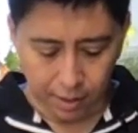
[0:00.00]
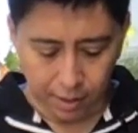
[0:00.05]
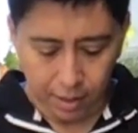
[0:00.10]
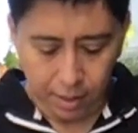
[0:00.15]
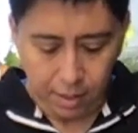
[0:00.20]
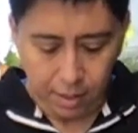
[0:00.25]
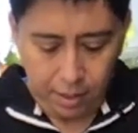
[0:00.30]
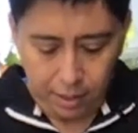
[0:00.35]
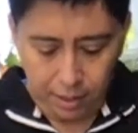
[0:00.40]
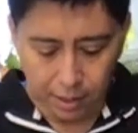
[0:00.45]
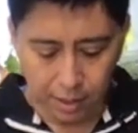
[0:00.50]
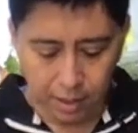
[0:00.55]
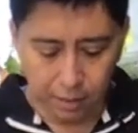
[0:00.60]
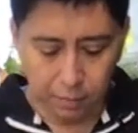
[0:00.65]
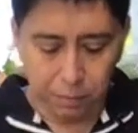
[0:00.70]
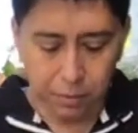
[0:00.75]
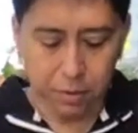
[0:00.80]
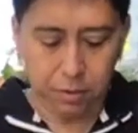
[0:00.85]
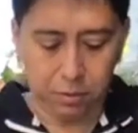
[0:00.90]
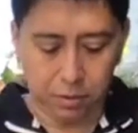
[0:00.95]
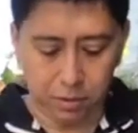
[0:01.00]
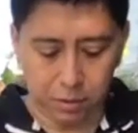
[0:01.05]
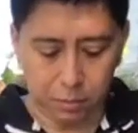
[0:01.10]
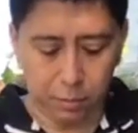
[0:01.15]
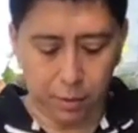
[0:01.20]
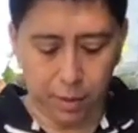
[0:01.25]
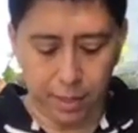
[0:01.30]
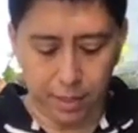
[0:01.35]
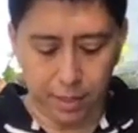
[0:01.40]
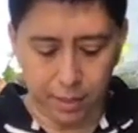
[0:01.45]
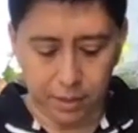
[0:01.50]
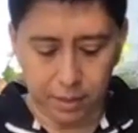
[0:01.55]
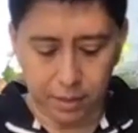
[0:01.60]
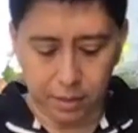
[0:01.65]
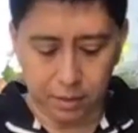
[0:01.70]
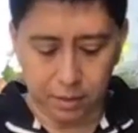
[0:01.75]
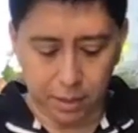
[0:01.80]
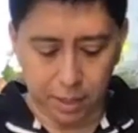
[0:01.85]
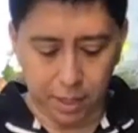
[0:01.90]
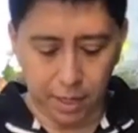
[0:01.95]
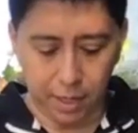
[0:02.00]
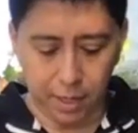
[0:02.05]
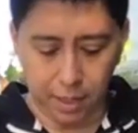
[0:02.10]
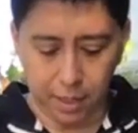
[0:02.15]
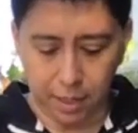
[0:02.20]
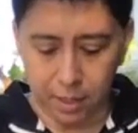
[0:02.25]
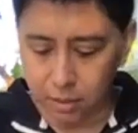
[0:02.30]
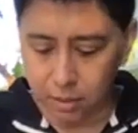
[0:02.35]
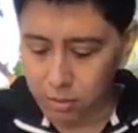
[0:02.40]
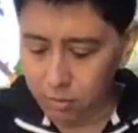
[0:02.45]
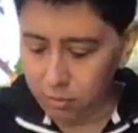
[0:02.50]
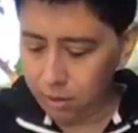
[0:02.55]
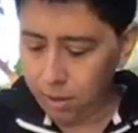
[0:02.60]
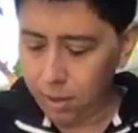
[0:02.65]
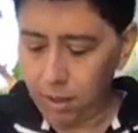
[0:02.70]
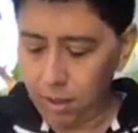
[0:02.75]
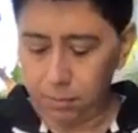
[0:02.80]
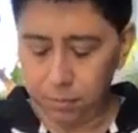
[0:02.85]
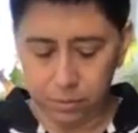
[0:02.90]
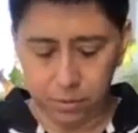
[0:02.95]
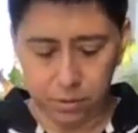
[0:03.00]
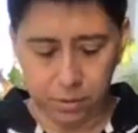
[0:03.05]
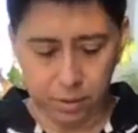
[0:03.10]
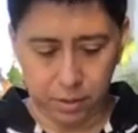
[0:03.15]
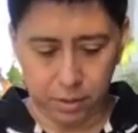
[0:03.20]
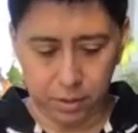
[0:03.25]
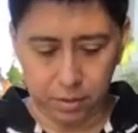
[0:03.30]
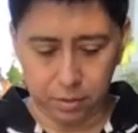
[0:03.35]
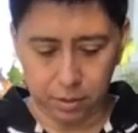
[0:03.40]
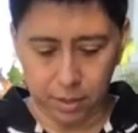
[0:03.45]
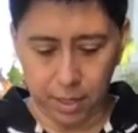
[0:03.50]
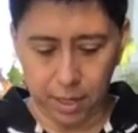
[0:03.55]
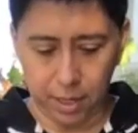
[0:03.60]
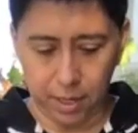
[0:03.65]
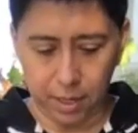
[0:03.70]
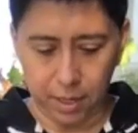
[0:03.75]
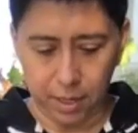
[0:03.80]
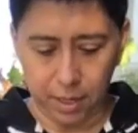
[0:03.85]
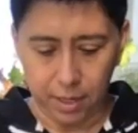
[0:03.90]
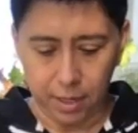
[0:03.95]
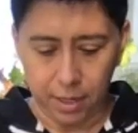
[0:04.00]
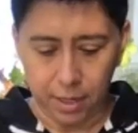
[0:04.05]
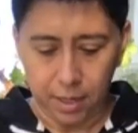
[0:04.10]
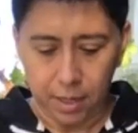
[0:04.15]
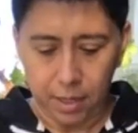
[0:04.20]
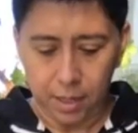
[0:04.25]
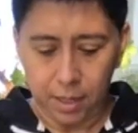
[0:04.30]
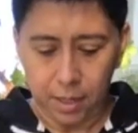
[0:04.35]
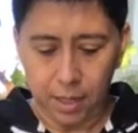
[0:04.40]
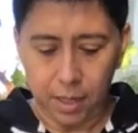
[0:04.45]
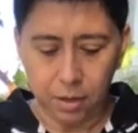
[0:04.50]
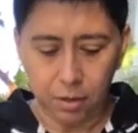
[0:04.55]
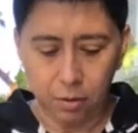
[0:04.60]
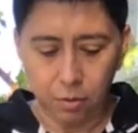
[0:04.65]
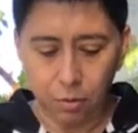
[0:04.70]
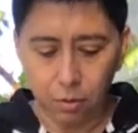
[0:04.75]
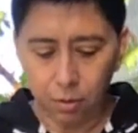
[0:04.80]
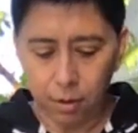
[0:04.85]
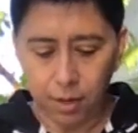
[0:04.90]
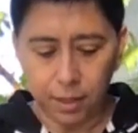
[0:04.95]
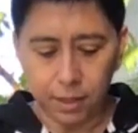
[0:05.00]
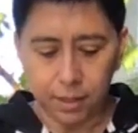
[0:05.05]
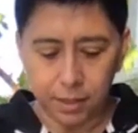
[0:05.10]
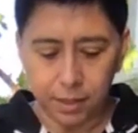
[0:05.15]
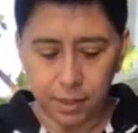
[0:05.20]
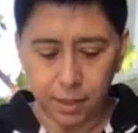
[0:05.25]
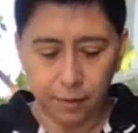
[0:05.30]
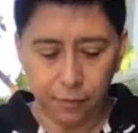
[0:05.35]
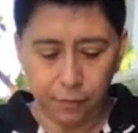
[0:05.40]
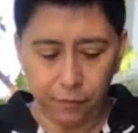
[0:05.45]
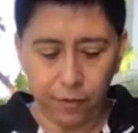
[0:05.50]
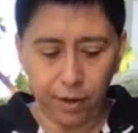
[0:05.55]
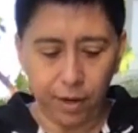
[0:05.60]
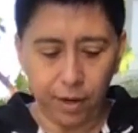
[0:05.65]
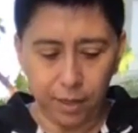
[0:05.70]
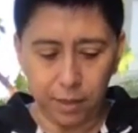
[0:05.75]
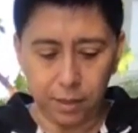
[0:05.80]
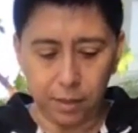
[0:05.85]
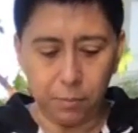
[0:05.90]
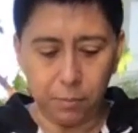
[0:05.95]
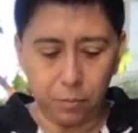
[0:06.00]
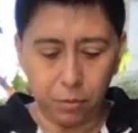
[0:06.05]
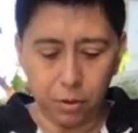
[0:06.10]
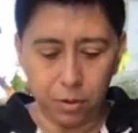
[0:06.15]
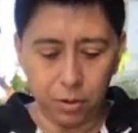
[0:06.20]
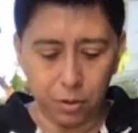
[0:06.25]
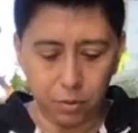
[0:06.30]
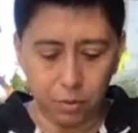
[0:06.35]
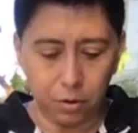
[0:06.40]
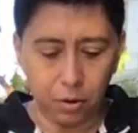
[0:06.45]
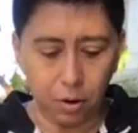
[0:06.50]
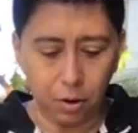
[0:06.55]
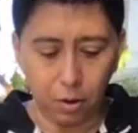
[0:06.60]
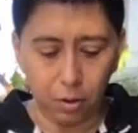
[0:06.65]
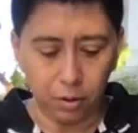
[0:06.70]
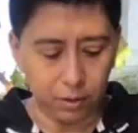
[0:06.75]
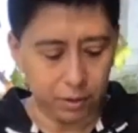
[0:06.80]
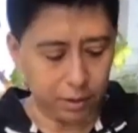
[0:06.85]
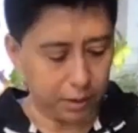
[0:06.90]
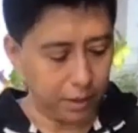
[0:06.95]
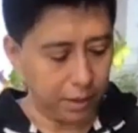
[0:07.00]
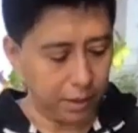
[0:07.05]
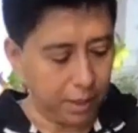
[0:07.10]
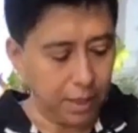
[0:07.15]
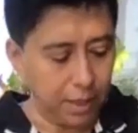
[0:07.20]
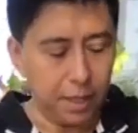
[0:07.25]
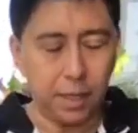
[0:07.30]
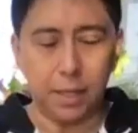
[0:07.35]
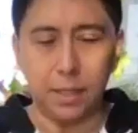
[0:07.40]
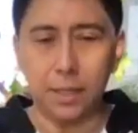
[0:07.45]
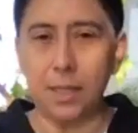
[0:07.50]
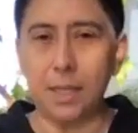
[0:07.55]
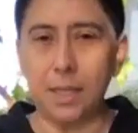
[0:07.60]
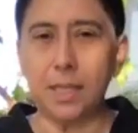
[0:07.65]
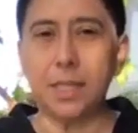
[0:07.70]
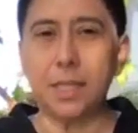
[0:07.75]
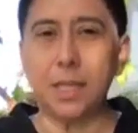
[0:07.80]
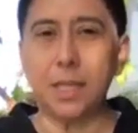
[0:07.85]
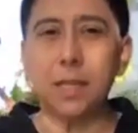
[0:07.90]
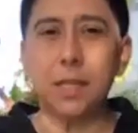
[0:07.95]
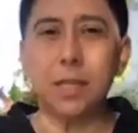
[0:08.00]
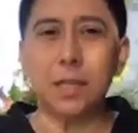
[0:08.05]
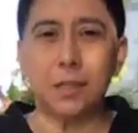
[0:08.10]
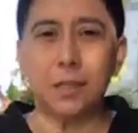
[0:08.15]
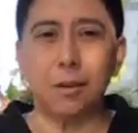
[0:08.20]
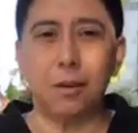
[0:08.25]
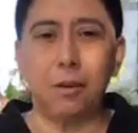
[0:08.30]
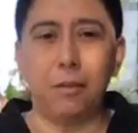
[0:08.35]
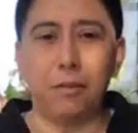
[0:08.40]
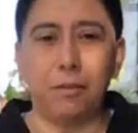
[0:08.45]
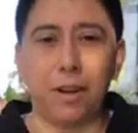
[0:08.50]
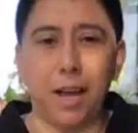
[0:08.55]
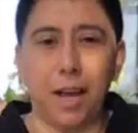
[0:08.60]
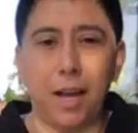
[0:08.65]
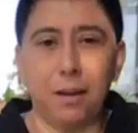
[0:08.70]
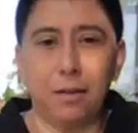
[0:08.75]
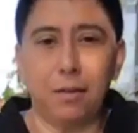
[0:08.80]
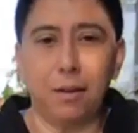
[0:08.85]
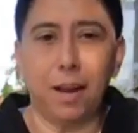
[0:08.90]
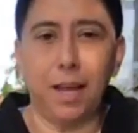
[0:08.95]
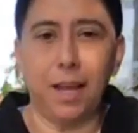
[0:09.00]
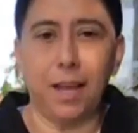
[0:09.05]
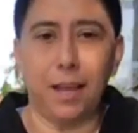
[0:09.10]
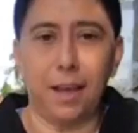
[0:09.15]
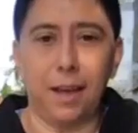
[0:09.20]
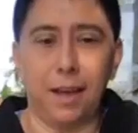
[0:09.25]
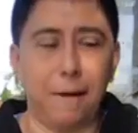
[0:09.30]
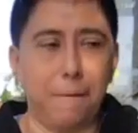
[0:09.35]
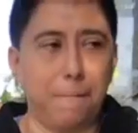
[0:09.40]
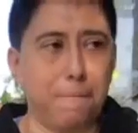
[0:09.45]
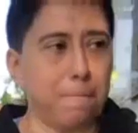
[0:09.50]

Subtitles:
and keeping your spine straight and your elbows straight. And you're gonna start feeling, the more you're holding, this sense of kind of like a